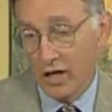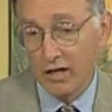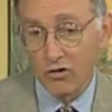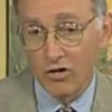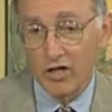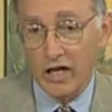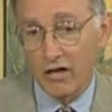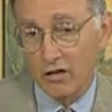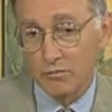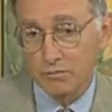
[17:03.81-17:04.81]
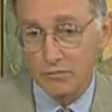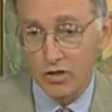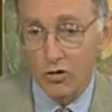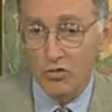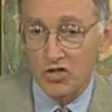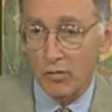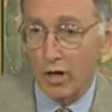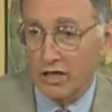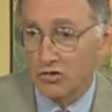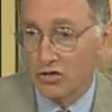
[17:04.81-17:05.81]
He learned how to use the
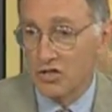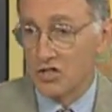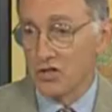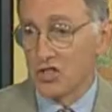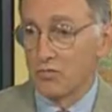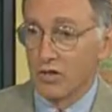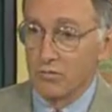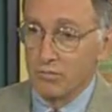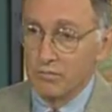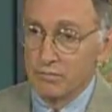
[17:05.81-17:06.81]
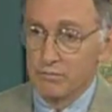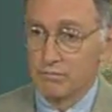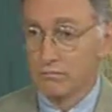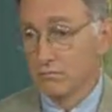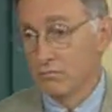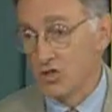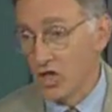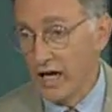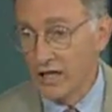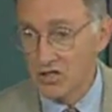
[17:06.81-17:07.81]
mantras, the
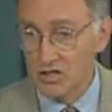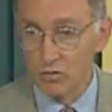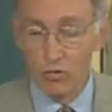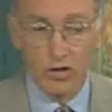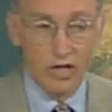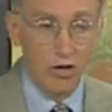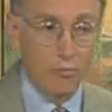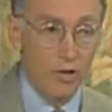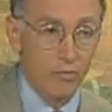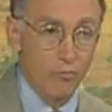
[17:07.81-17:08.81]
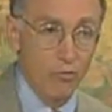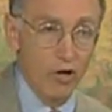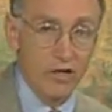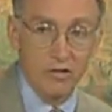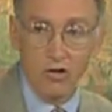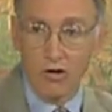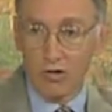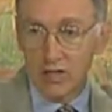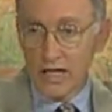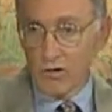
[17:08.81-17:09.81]
chants that would help him
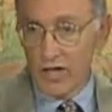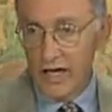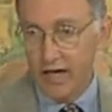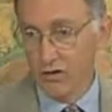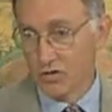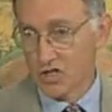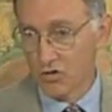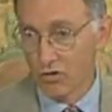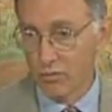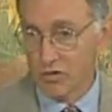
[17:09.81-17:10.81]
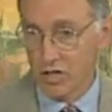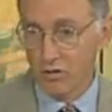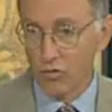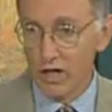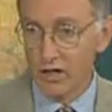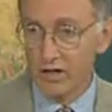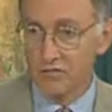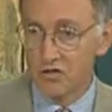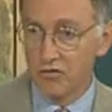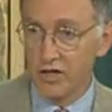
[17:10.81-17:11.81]
call down hailstorms on the
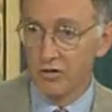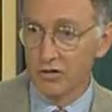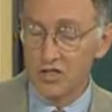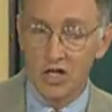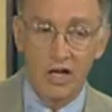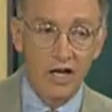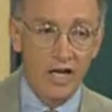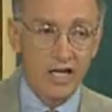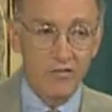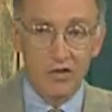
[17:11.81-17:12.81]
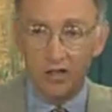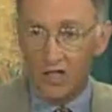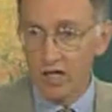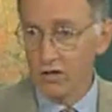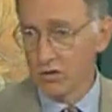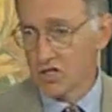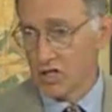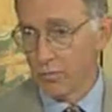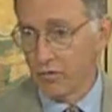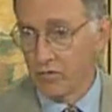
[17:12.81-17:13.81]
relatives' fields and even kill
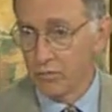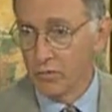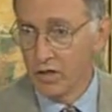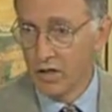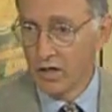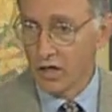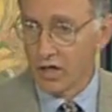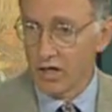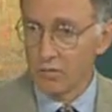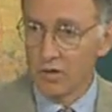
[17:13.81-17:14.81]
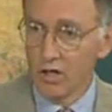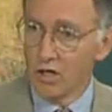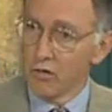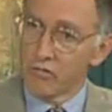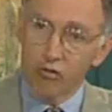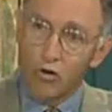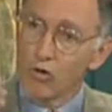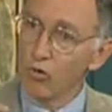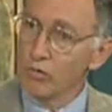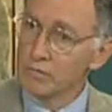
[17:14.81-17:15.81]
some of them
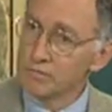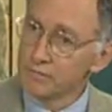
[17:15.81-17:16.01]
through